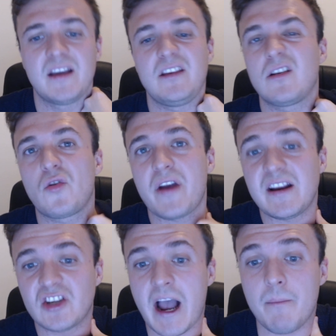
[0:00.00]
You can create
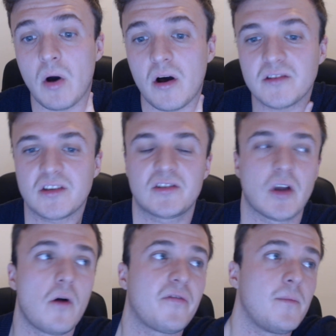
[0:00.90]
chatbots.
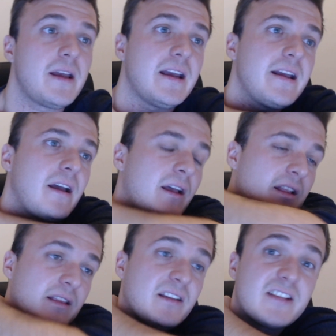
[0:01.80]
So for me,
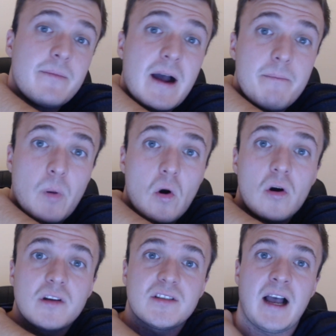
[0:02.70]
let's say my
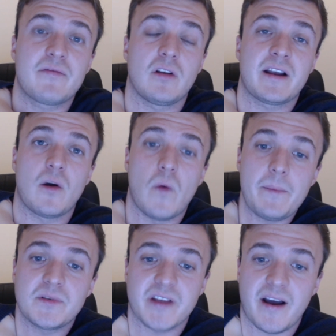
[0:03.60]
books, I've got like a
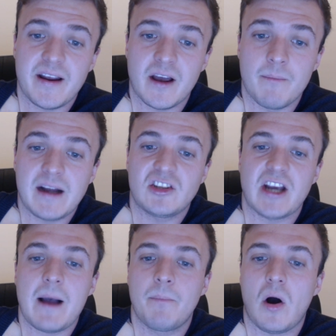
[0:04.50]
website and my
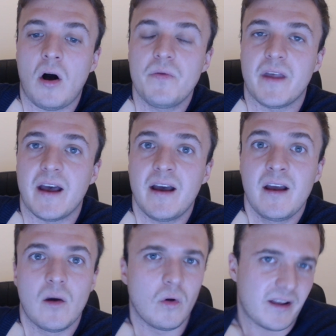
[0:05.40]
chatbot on there,
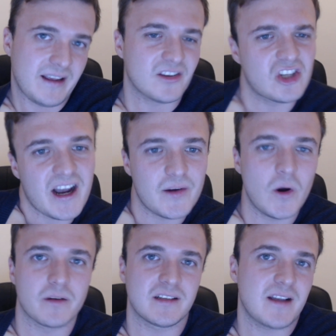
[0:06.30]
well, it'll chat you
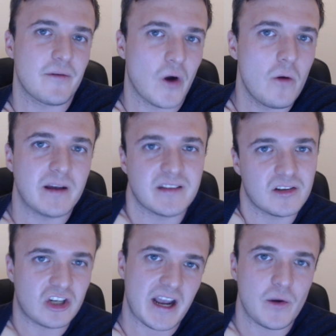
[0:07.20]
up. 'Cause it's like romance. It'll
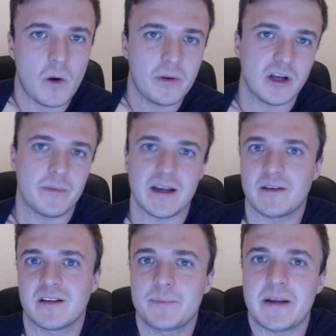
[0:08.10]
chat you up a little bit. It's
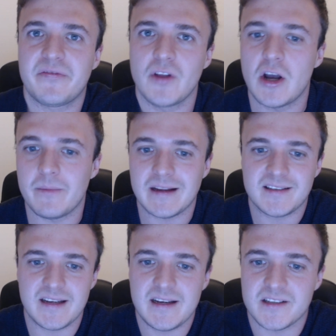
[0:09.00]
a bit flirty, a bit
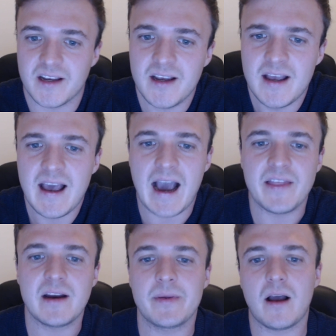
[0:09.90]
teasy. And
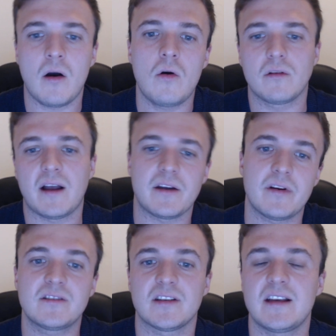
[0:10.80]
then it'll be like, oh, like you're
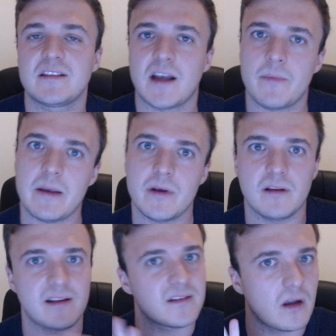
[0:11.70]
into this. Like maybe you'll
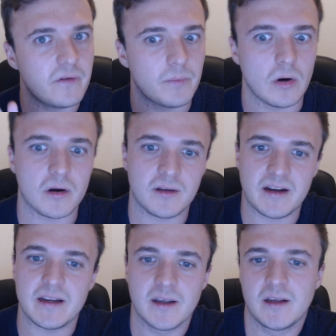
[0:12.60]
like this other book.
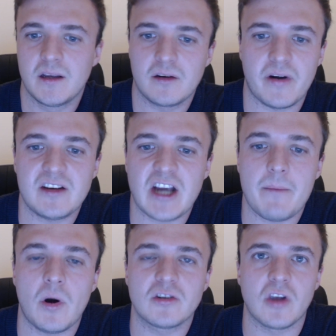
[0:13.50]
Like create
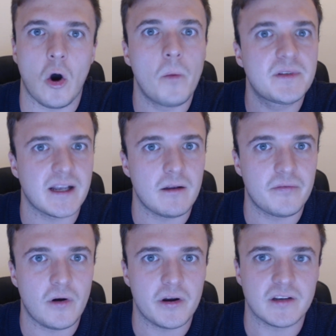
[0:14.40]
chatbots that upsell
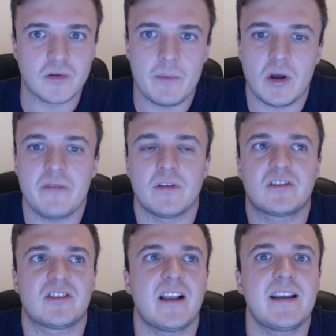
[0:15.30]
for you. So I'm not even
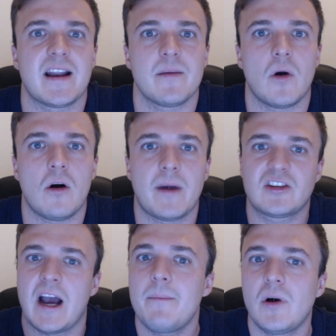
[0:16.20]
selling anymore. My
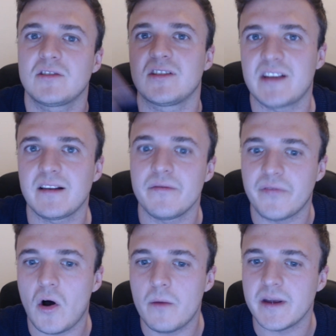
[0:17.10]
chatbots are selling
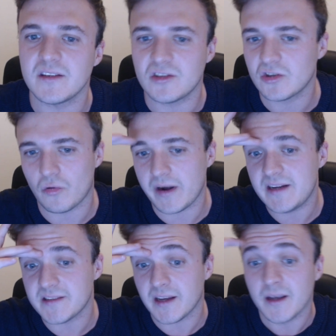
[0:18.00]
for me. It's just
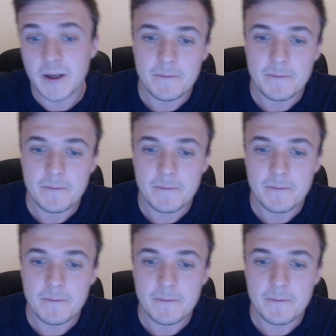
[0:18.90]
crazy.